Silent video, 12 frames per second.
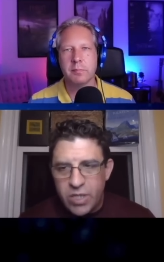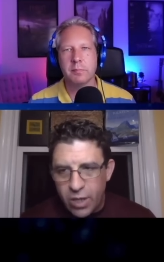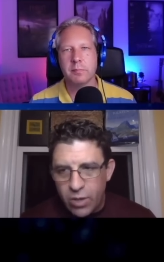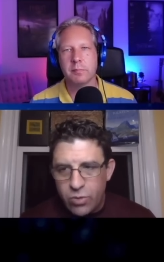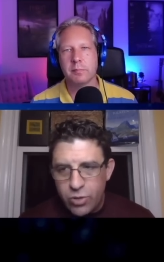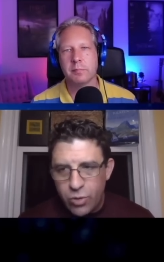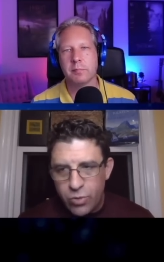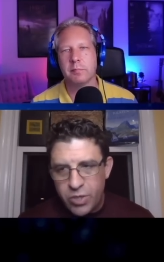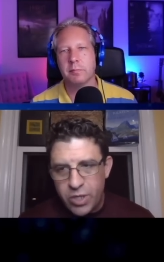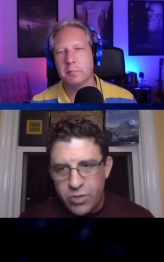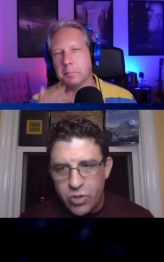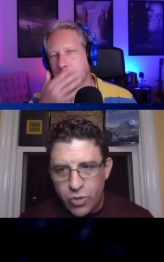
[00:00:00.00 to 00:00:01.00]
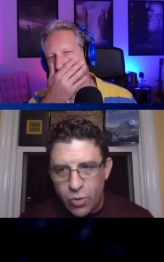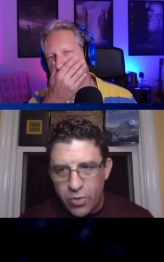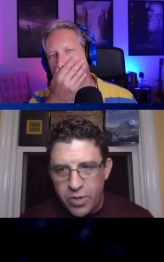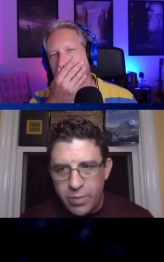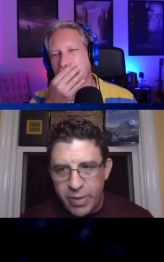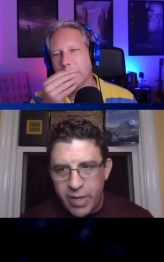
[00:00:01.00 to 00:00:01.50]
Speaker 1: to tell Tolkien's
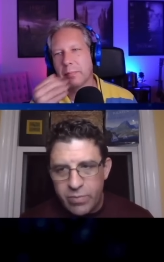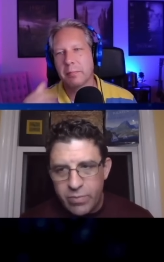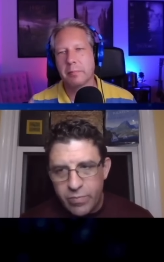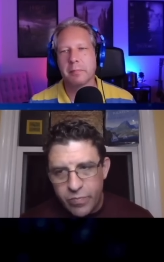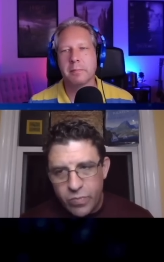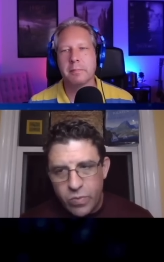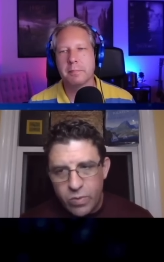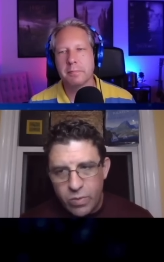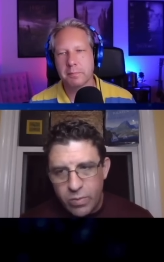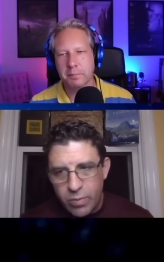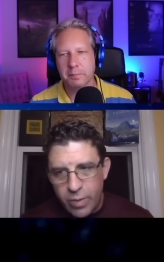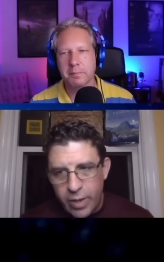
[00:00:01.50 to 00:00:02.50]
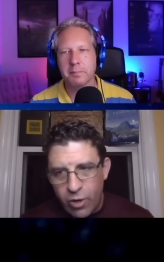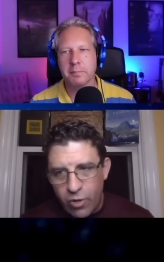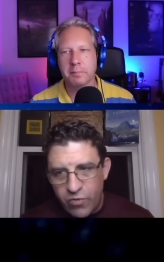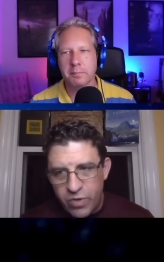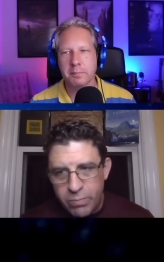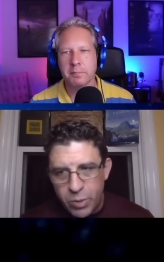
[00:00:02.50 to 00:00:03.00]
story about
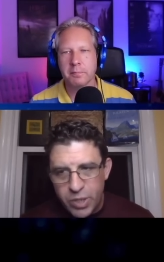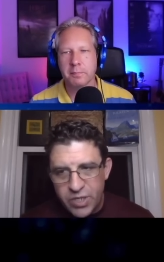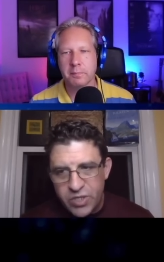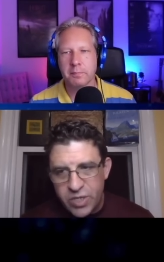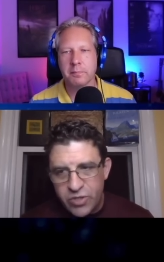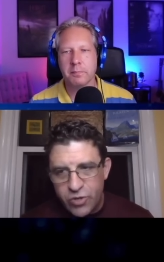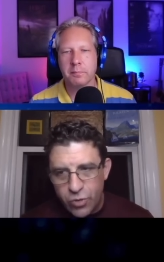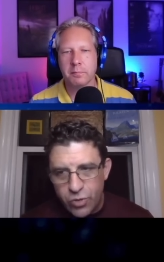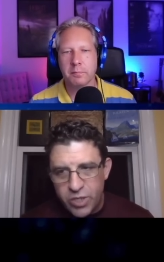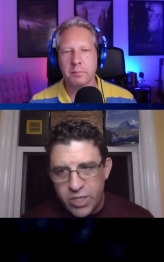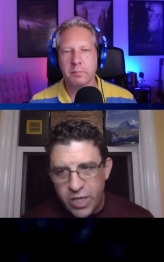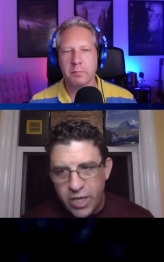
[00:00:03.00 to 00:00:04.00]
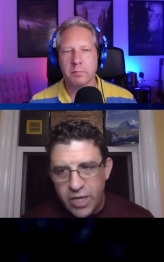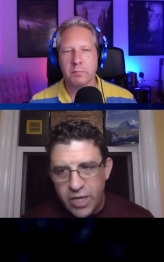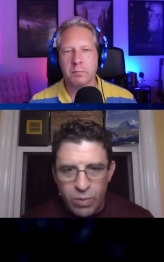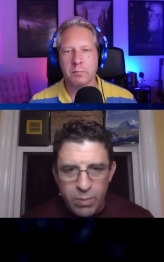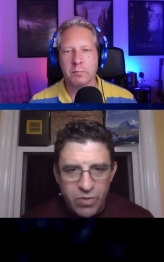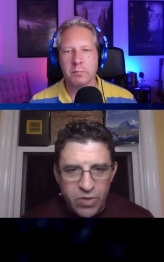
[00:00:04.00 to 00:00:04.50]
Elven Bliss in its early days.
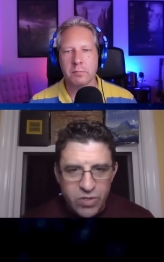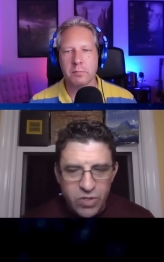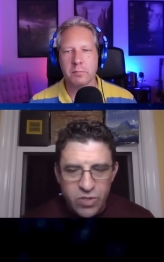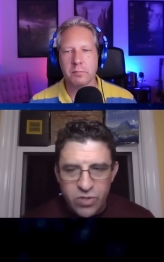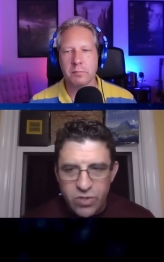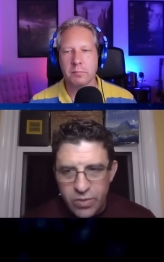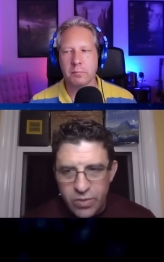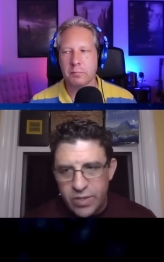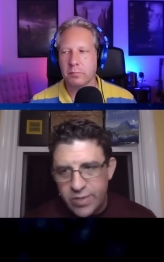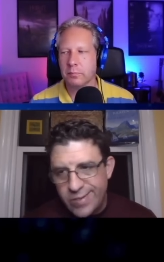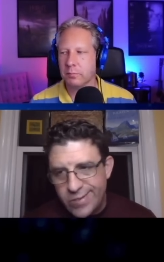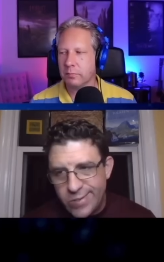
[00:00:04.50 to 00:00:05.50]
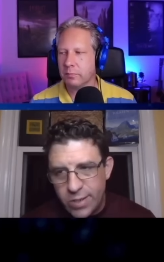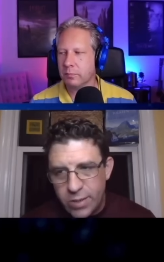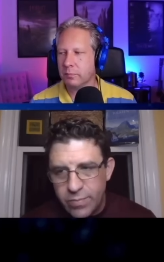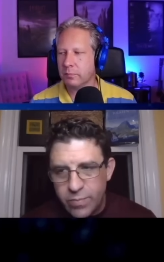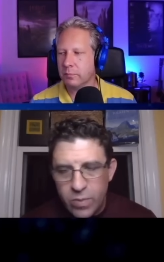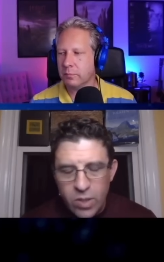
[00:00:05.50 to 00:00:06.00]
Because remember, this is this is
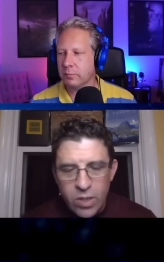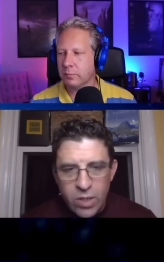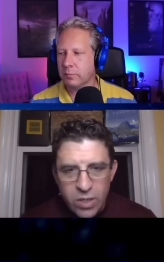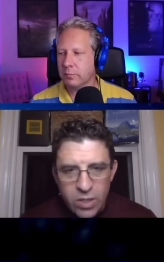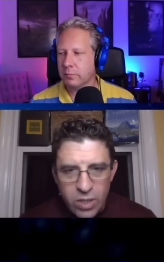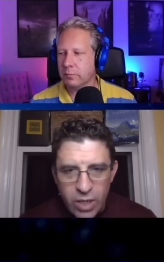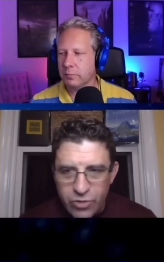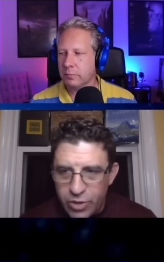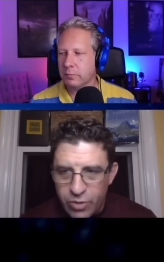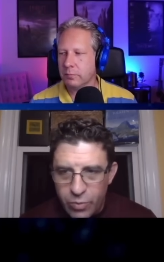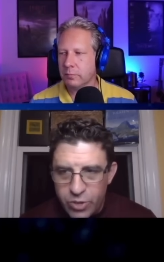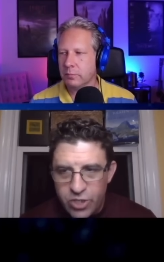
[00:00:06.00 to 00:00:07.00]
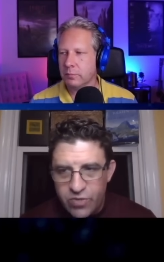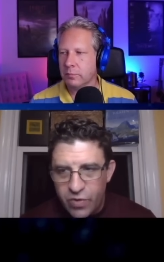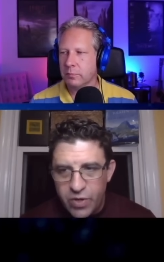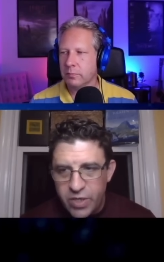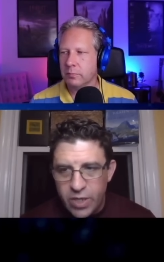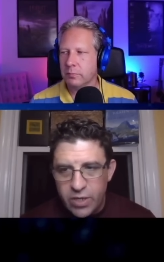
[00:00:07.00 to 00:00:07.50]
uh, Galadriel when she's
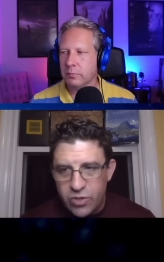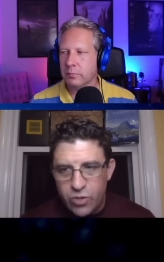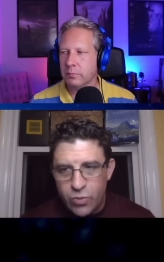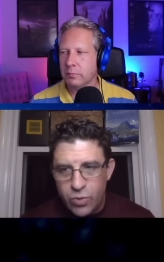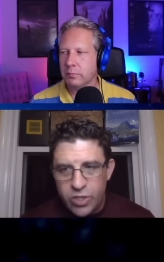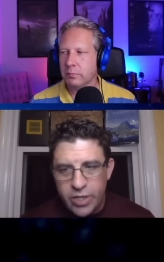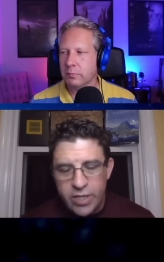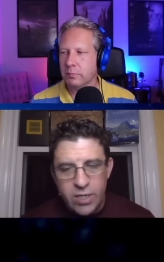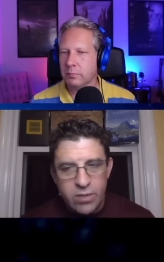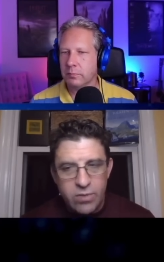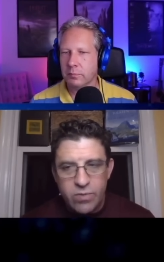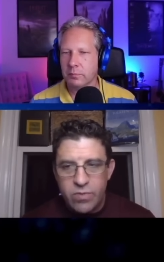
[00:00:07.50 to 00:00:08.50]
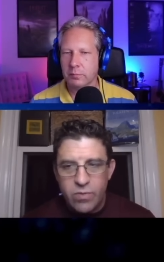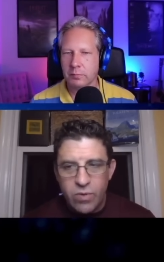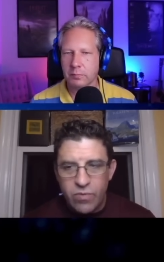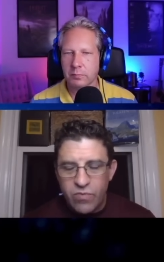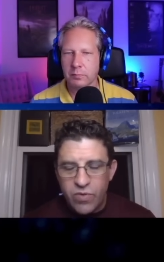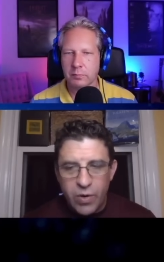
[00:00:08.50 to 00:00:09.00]
very young, so we're talking
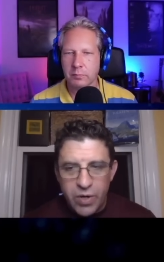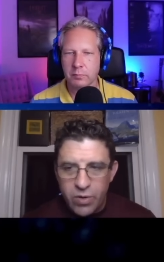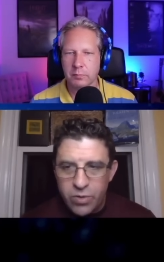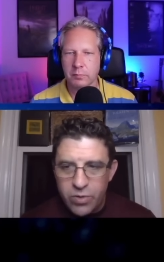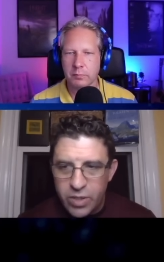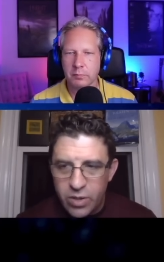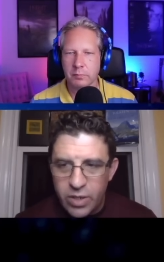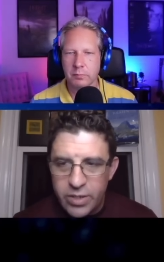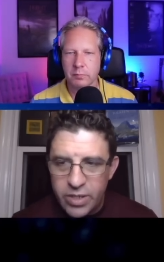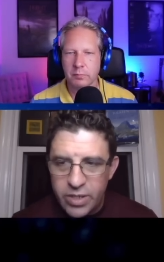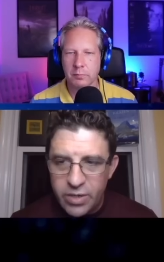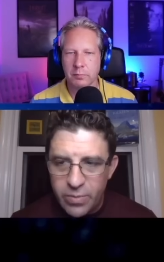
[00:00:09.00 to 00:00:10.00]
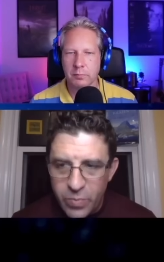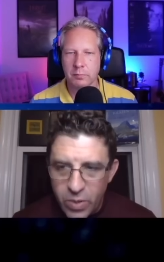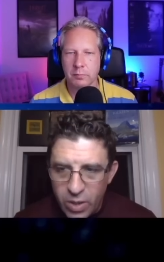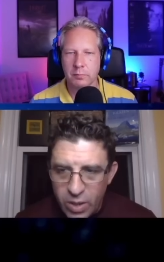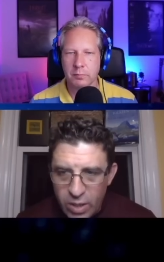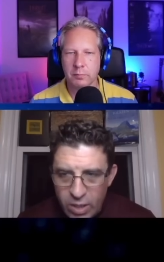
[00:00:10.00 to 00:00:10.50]
very early on here
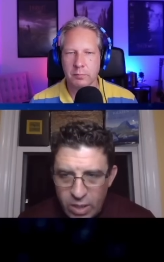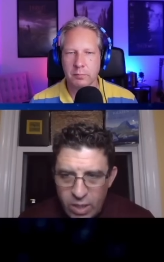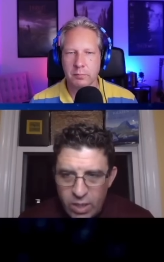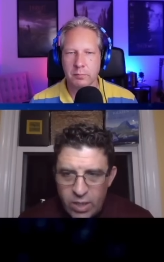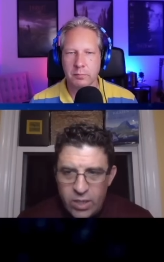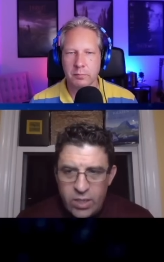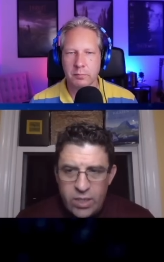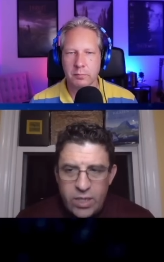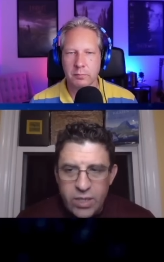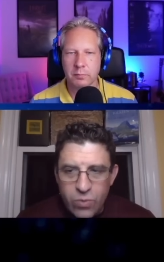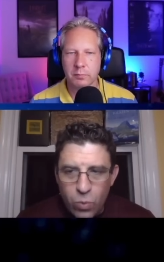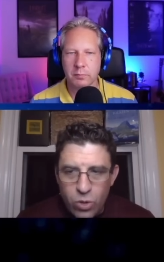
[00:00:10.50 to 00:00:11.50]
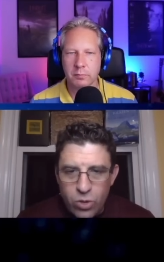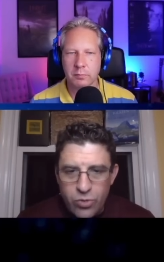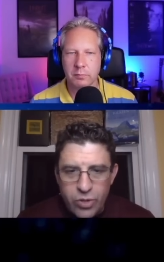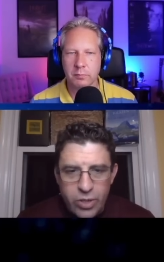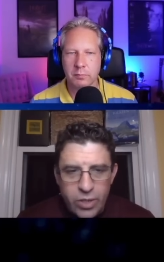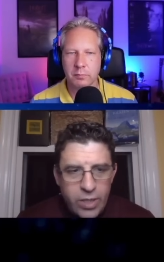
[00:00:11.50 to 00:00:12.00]
in the
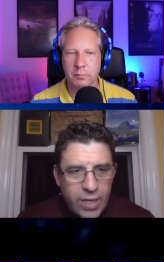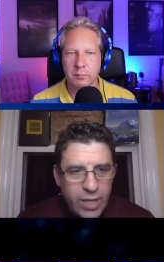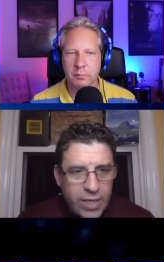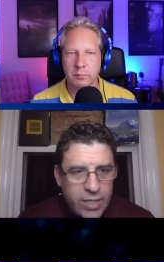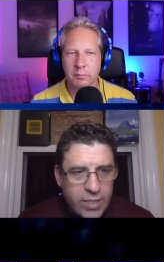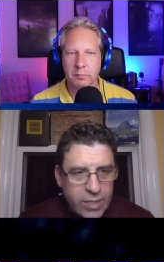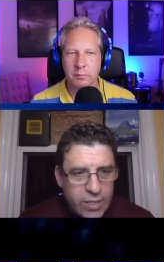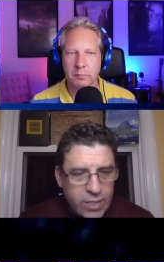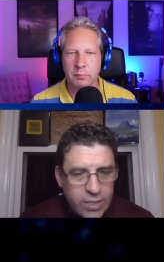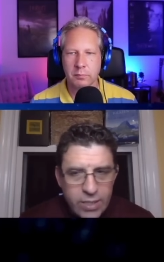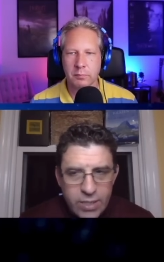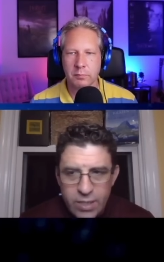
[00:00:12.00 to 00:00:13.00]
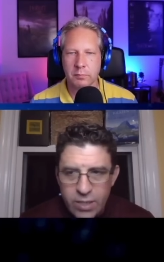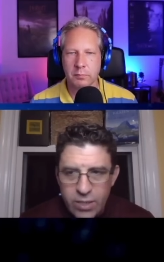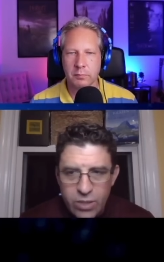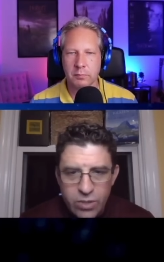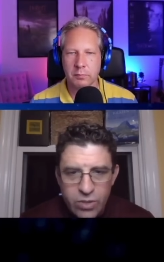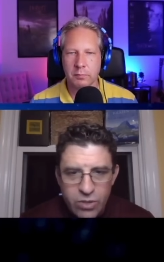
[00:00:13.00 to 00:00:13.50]
world, and
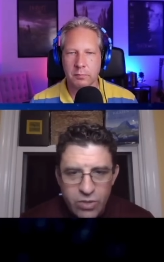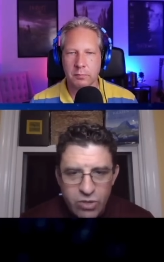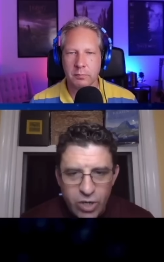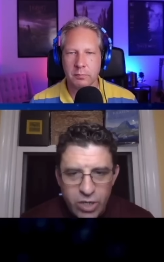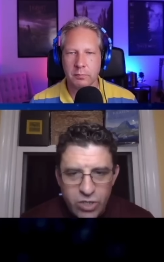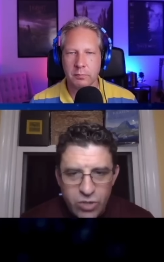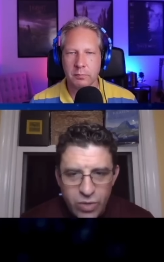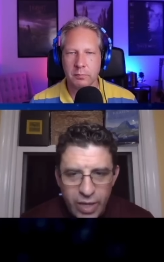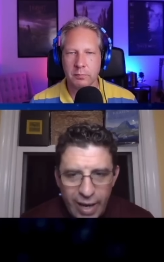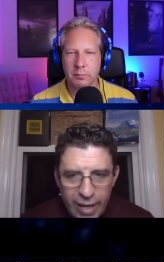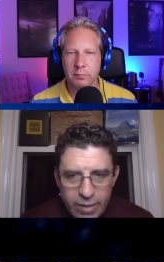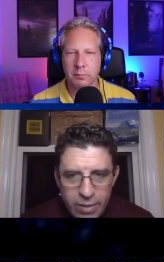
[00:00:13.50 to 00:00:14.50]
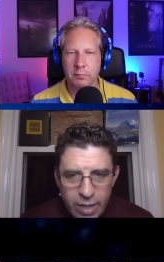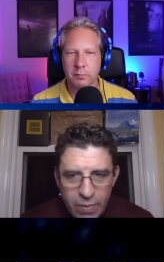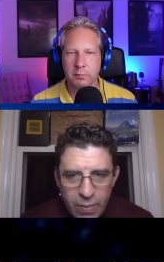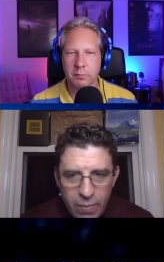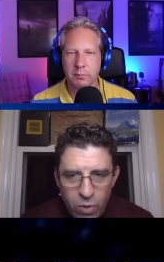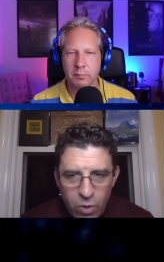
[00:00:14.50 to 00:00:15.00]
they're, they're trying to do that,
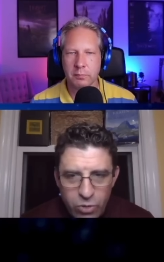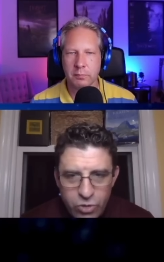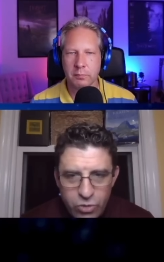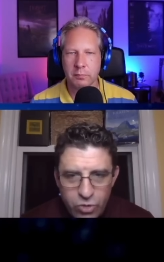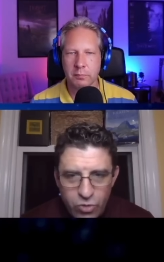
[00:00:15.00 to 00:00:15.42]
and then they're also